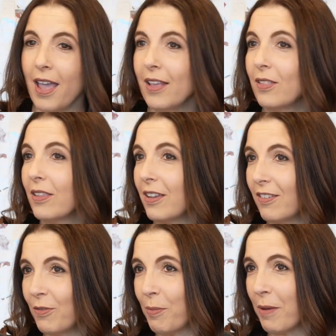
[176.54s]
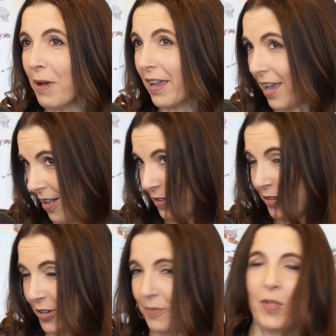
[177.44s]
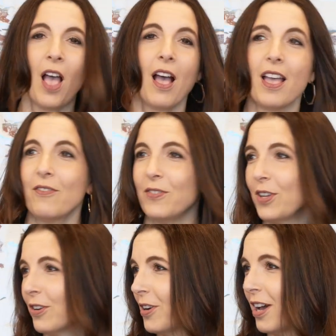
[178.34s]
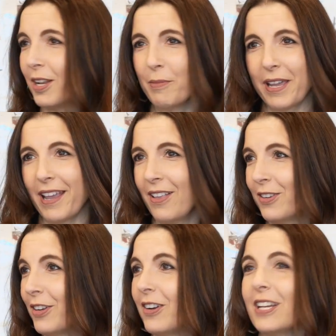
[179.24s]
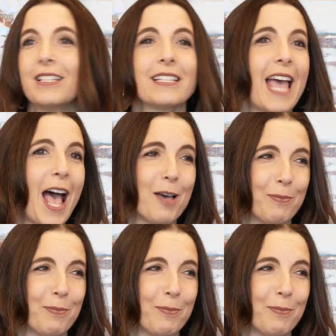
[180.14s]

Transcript: live by my calendar. If you're not on my calendar, it doesn't happen.